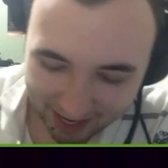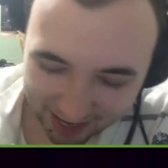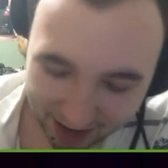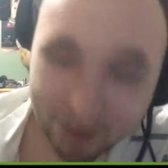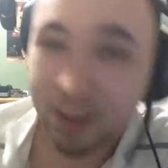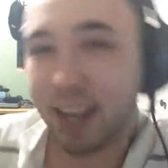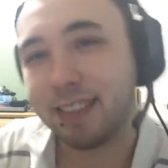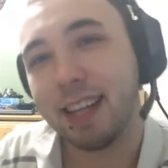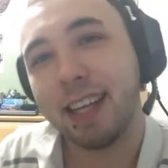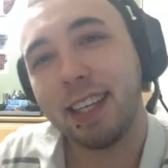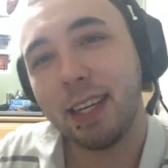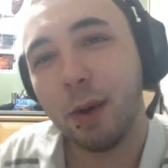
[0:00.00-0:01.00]
If you guys
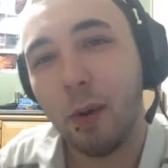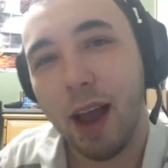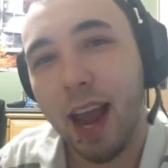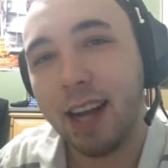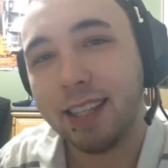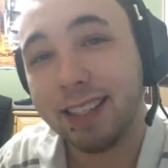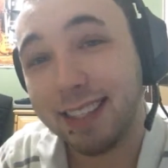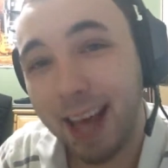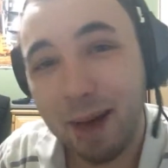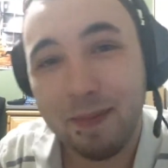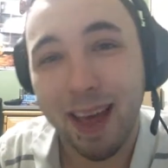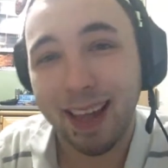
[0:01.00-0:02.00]
liked it, go ahead and
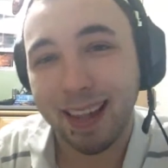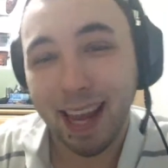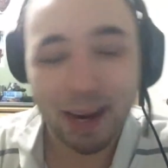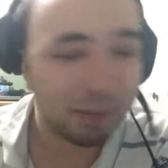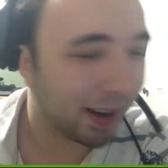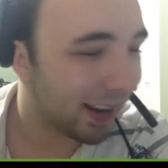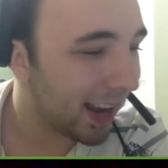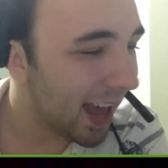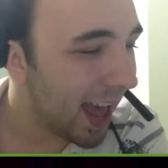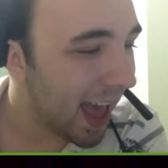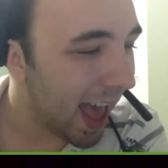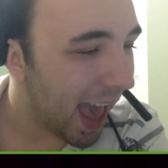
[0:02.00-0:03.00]
slap that like button.
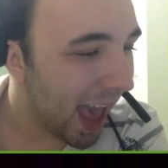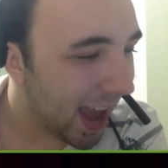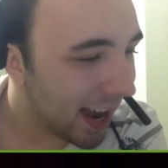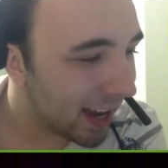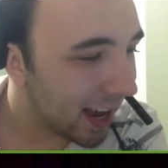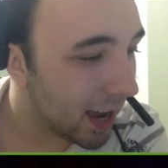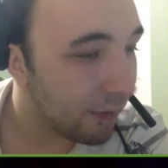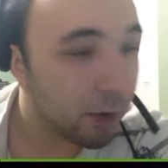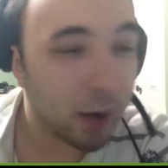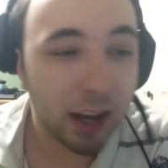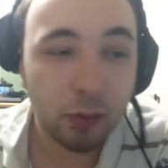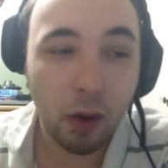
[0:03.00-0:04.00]
And if you
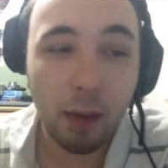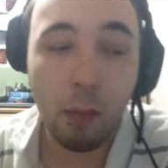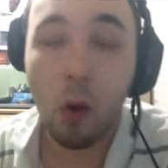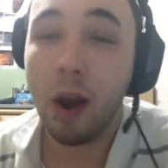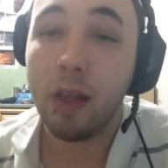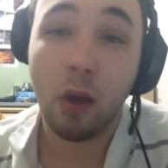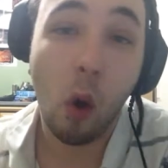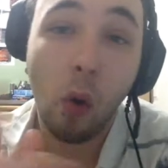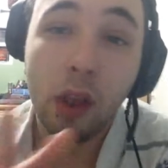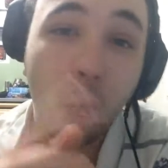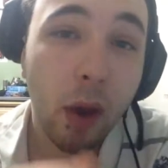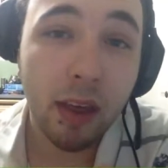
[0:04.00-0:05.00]
guys want more, and the
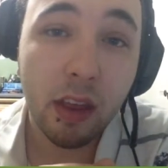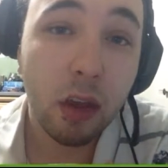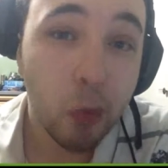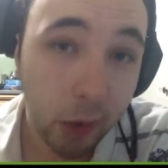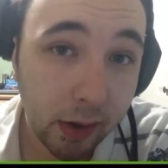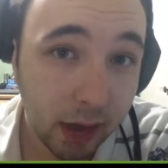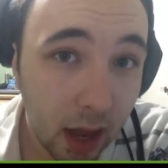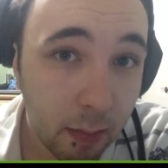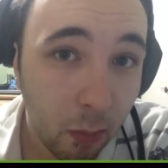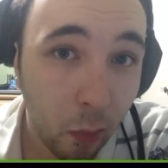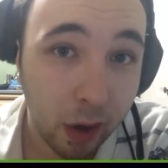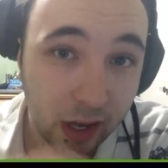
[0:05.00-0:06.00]
only way that you will get
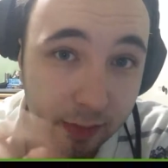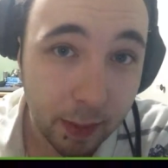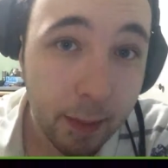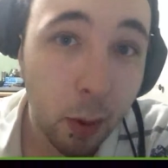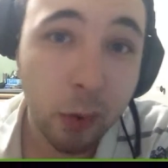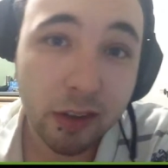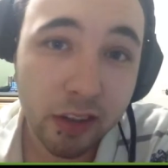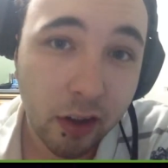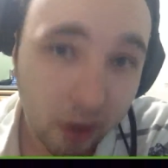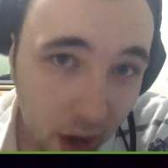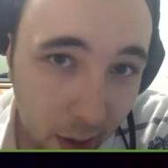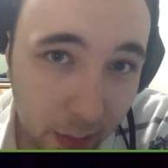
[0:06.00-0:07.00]
more is by posting a
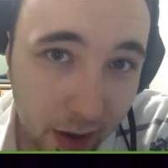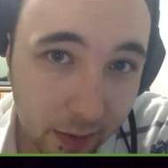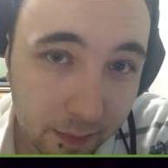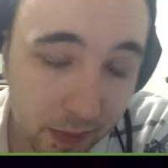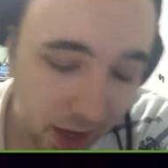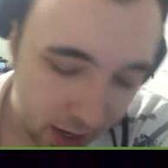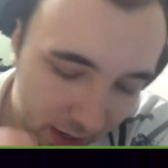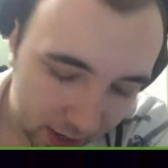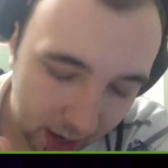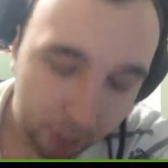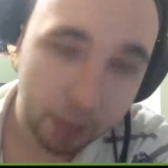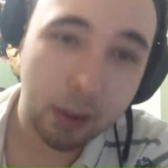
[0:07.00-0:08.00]
comment
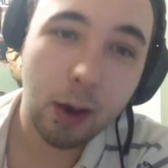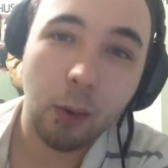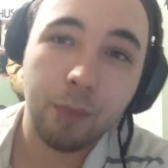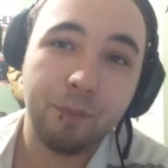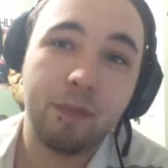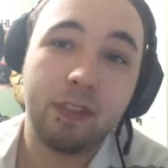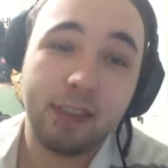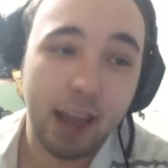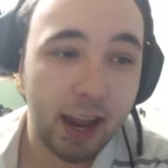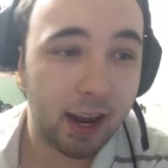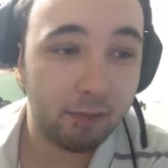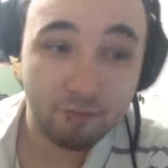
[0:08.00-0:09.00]
down below
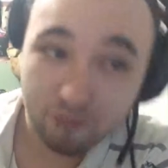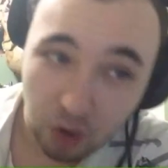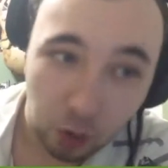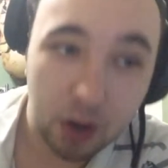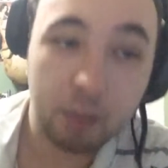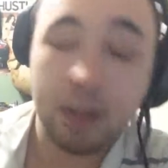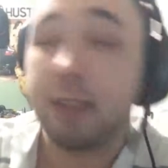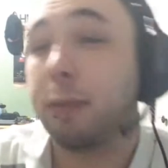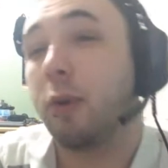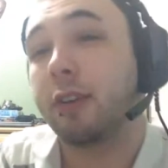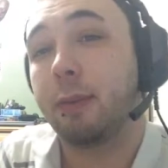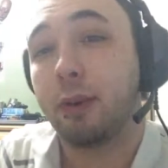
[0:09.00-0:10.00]
saying, Tony, please
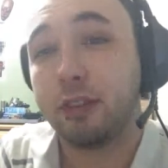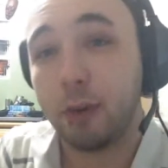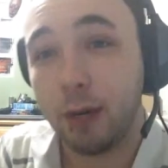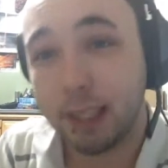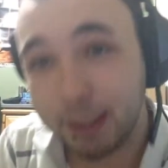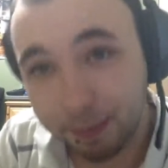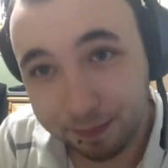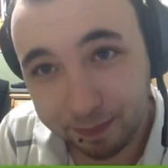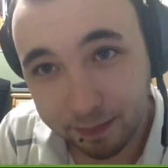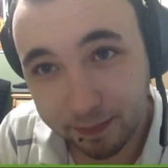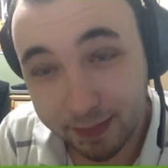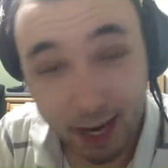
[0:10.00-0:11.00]
post more stories.
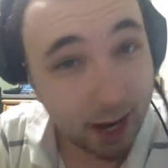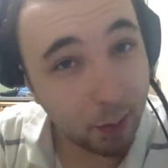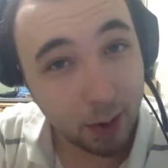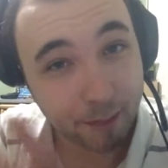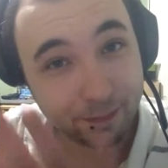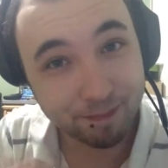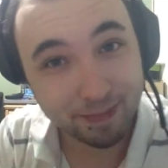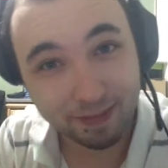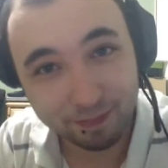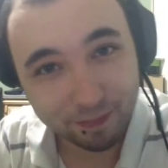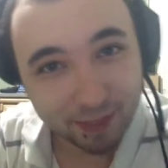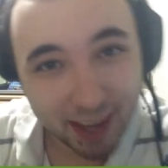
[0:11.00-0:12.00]
And I will.
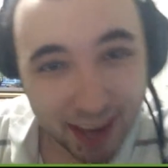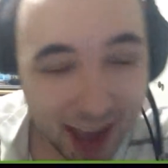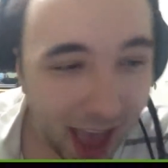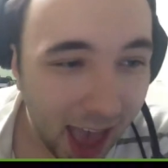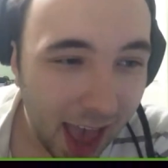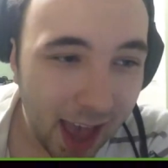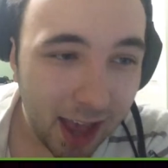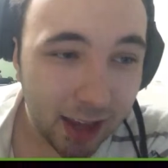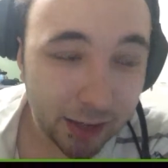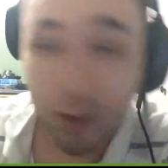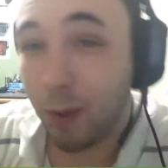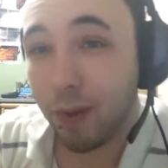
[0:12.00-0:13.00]

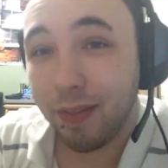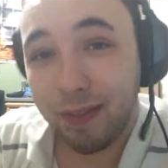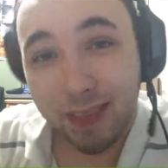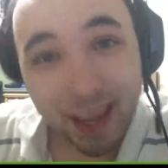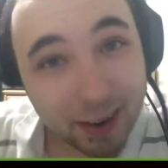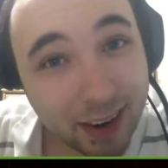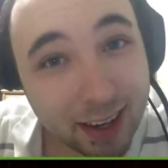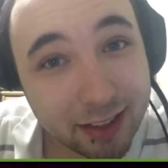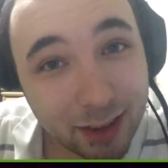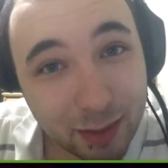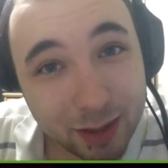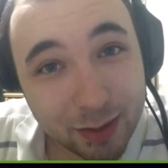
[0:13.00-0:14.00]
So, thank you guys so much